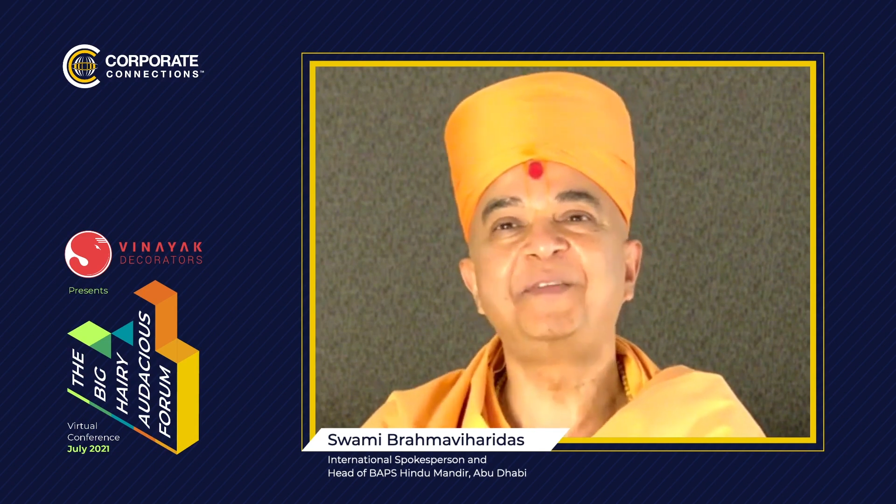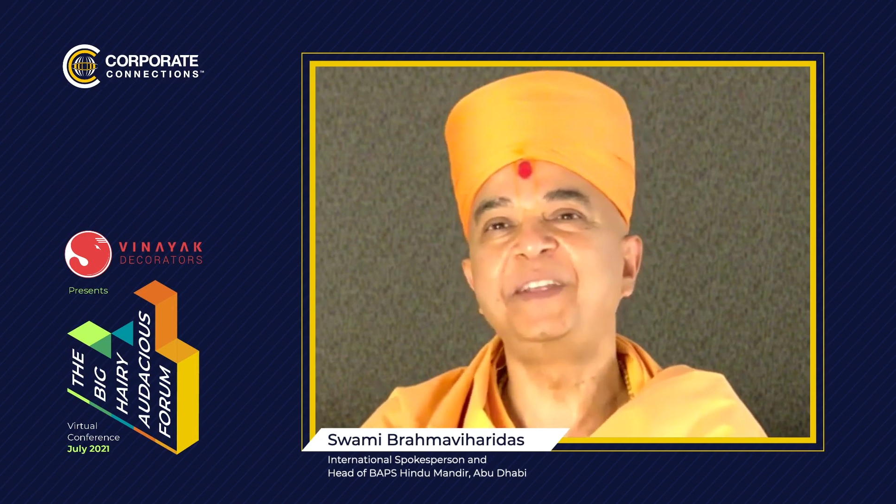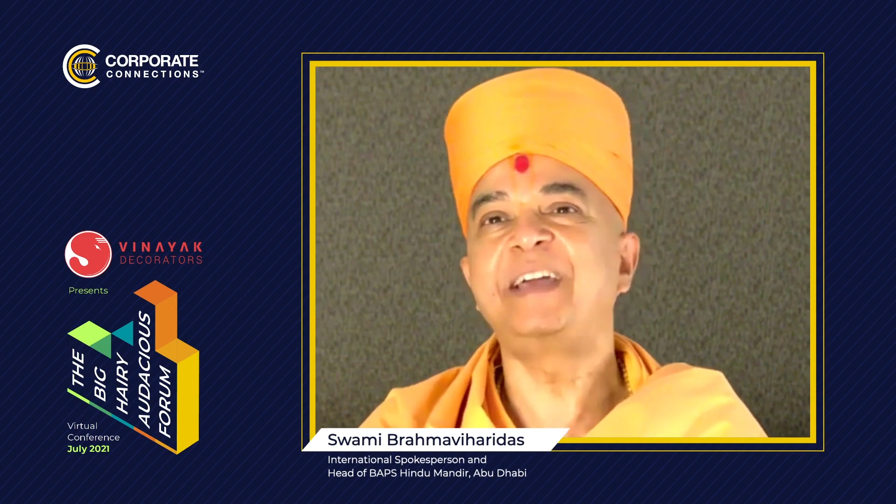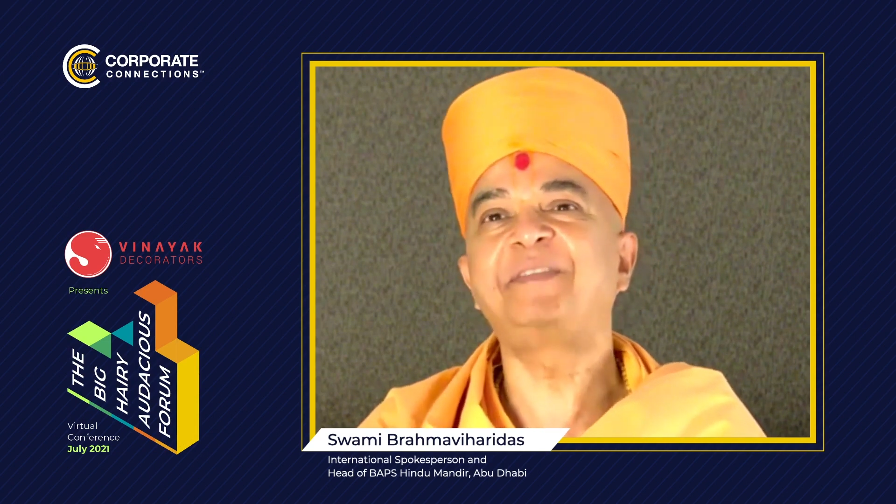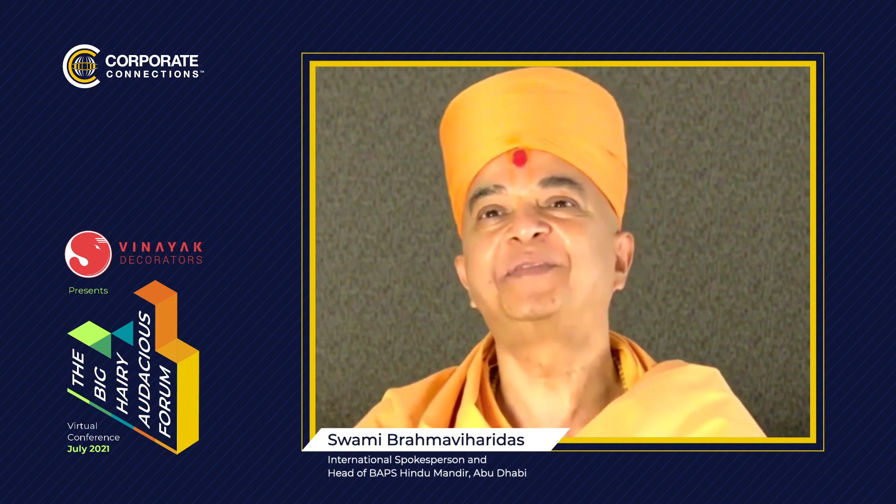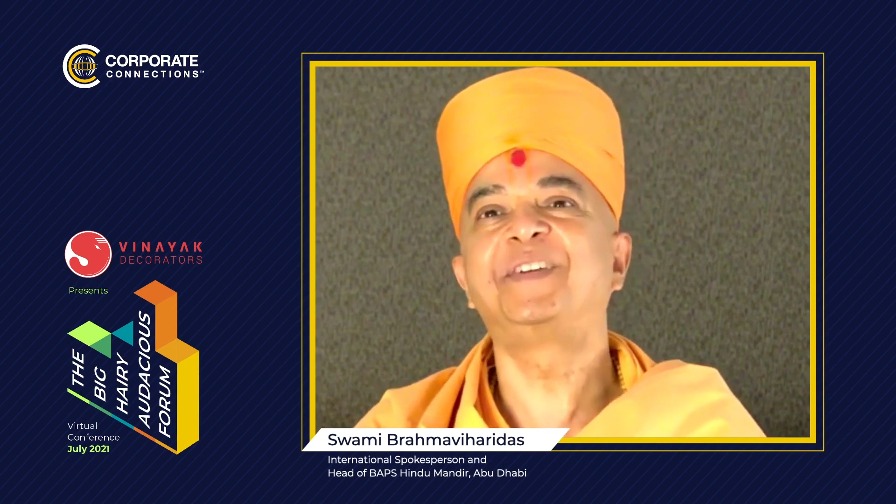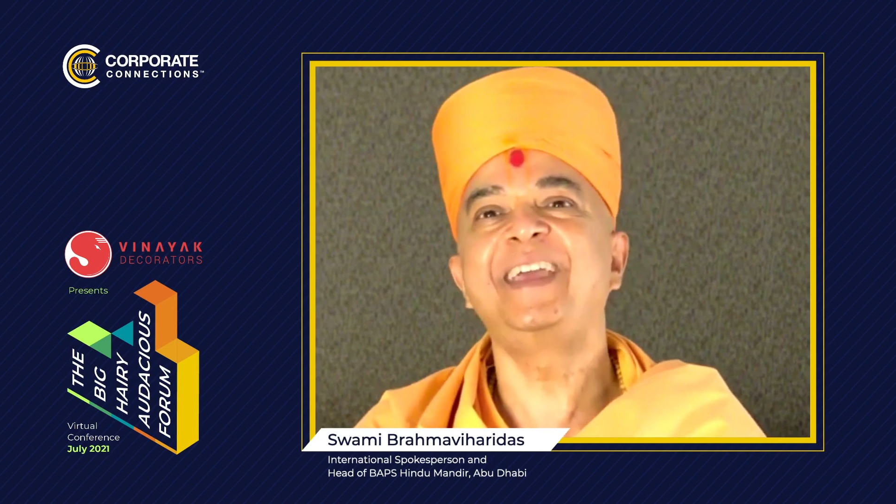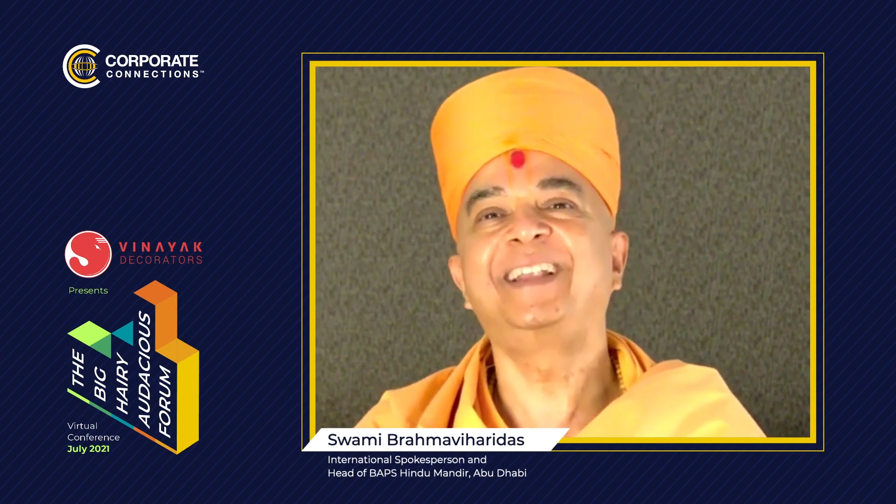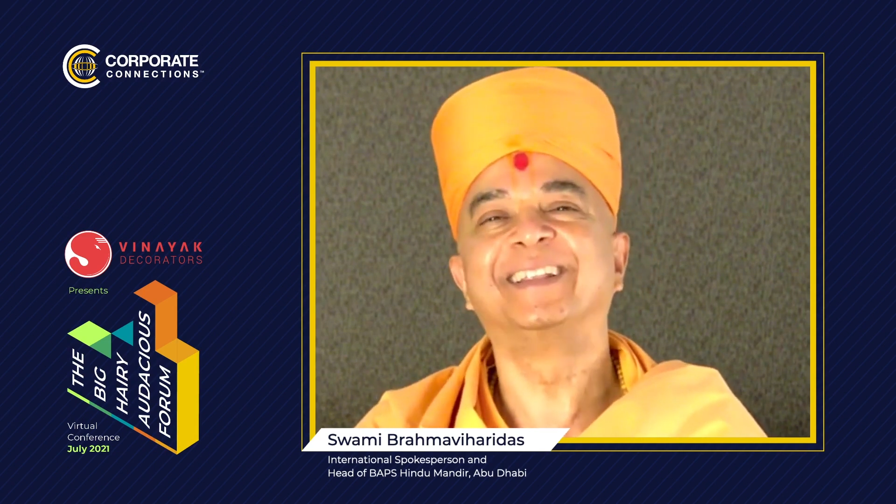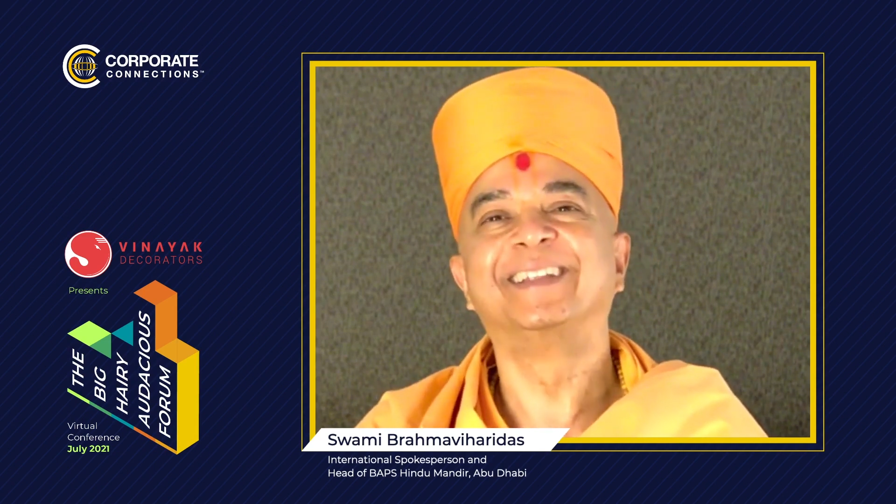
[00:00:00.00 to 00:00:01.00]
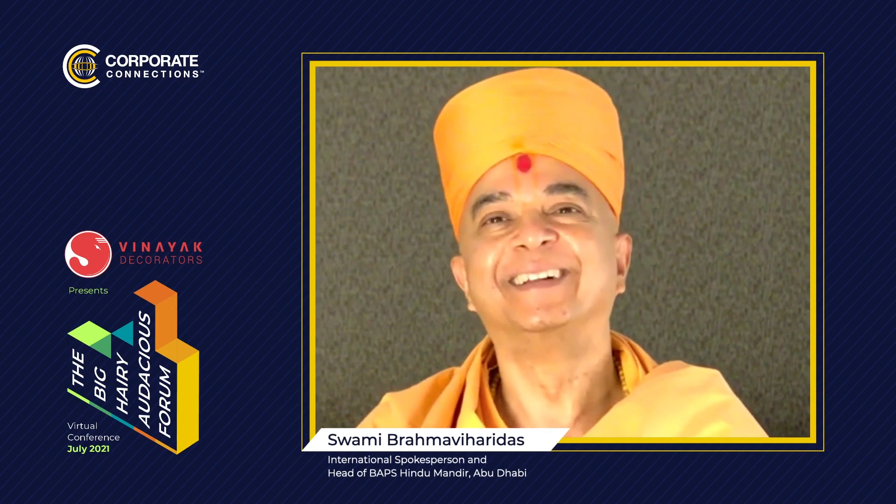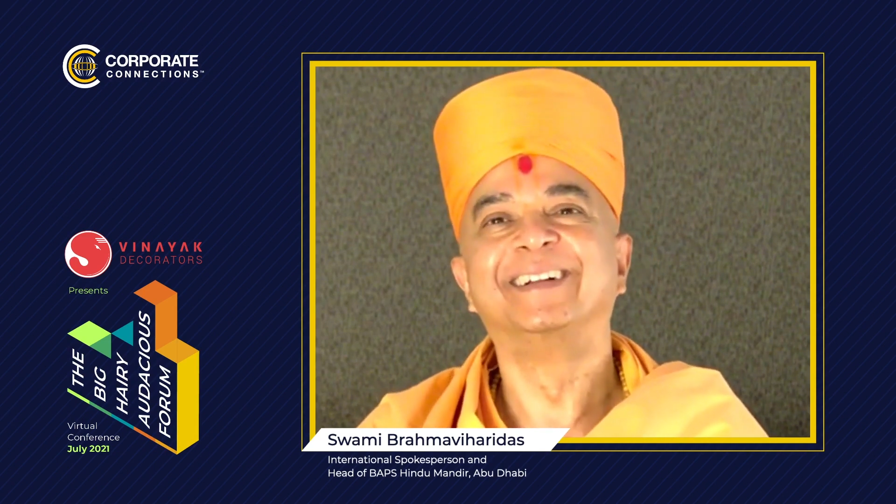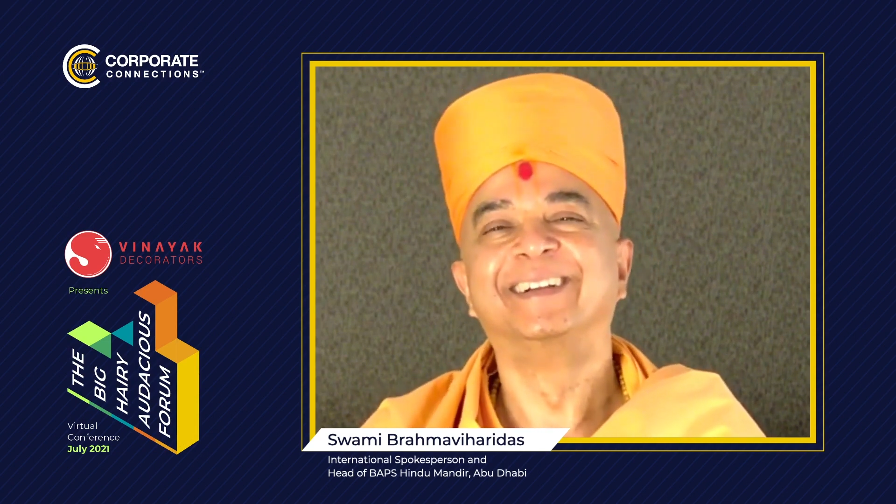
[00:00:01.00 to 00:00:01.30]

They said, we never fail.